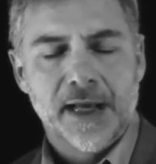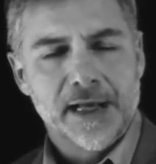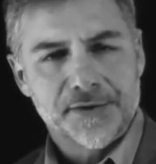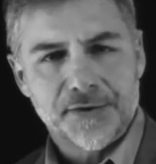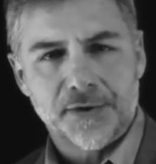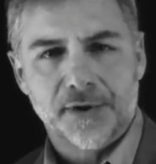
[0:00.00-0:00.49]

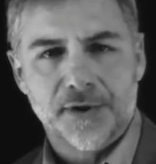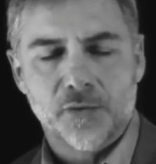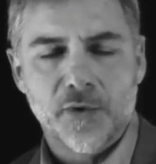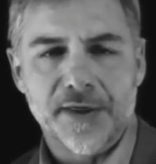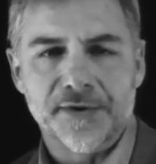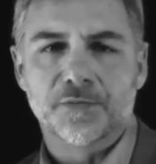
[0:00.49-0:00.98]
And certainly the
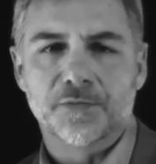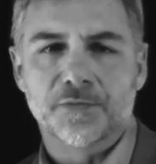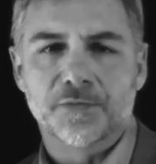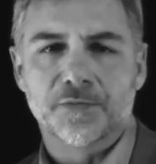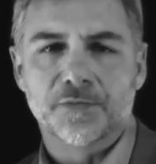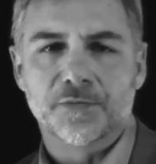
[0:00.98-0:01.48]
way the
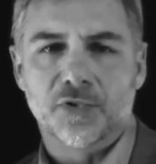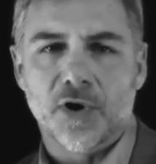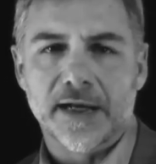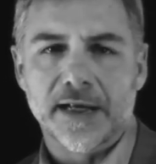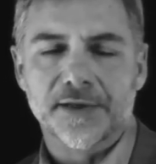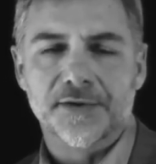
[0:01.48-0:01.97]
story was
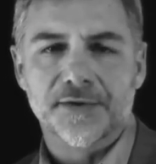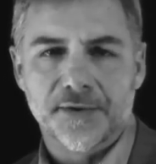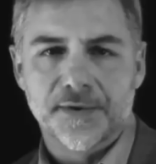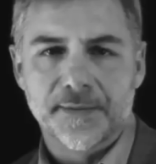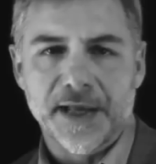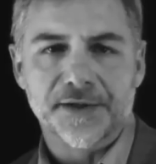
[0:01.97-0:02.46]
brought
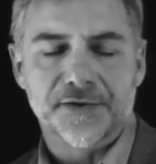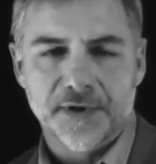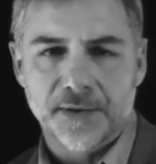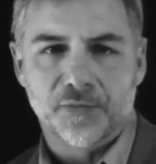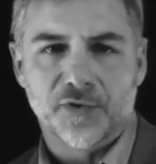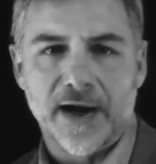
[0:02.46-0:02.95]
into the
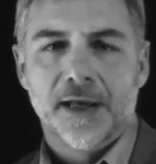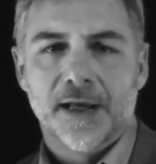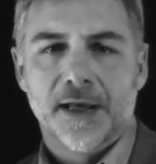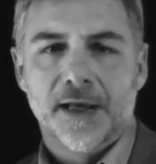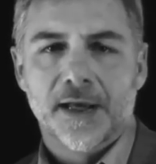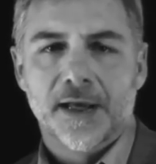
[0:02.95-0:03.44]
mainstream
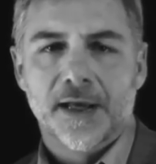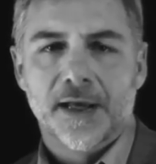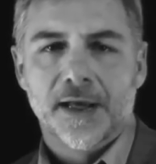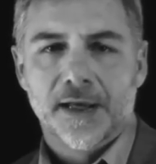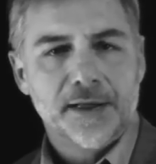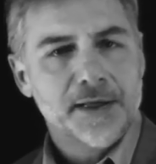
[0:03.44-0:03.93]
press
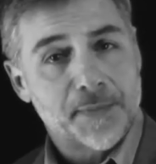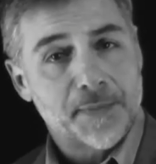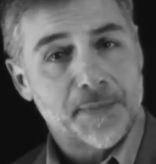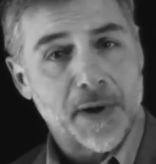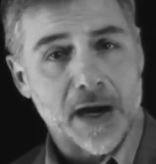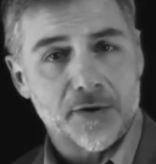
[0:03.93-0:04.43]

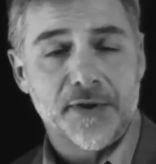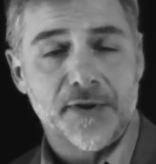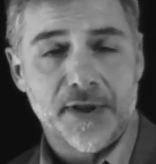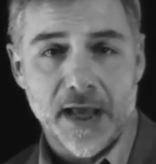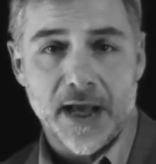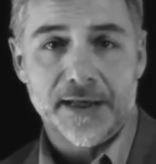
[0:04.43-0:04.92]
gives power to
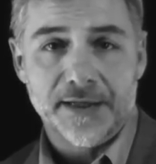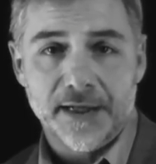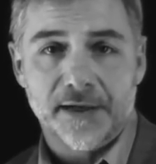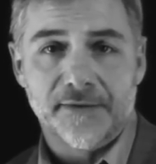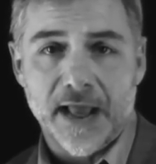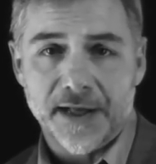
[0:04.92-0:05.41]
the
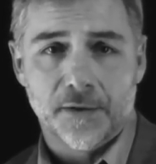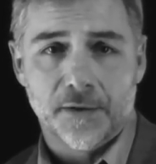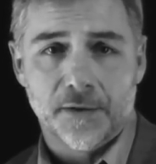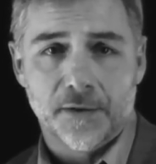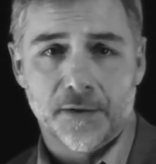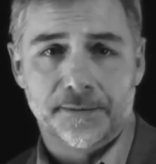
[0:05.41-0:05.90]
idea of
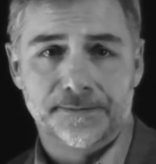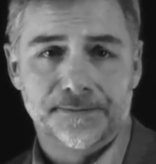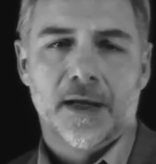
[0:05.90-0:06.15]
agitprop.